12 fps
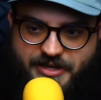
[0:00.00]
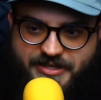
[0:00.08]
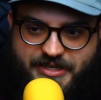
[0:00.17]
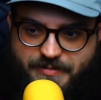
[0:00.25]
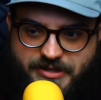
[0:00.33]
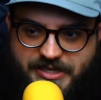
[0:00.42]
It
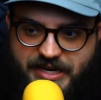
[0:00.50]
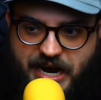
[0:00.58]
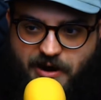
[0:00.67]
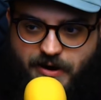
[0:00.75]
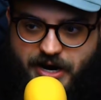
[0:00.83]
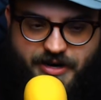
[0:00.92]
seems
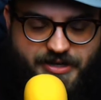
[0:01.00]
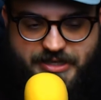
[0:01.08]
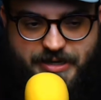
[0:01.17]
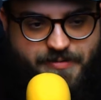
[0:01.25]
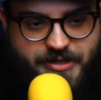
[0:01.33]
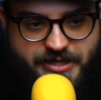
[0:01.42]
scary. It
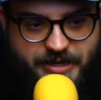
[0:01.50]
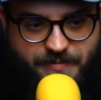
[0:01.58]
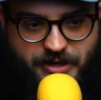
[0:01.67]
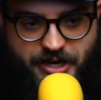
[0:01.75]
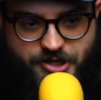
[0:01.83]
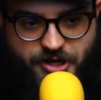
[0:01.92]
seems like
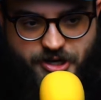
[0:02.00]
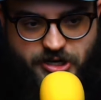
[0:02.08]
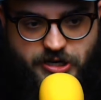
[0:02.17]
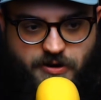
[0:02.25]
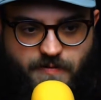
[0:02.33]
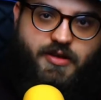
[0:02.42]
something I shouldn't
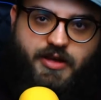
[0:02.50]
do.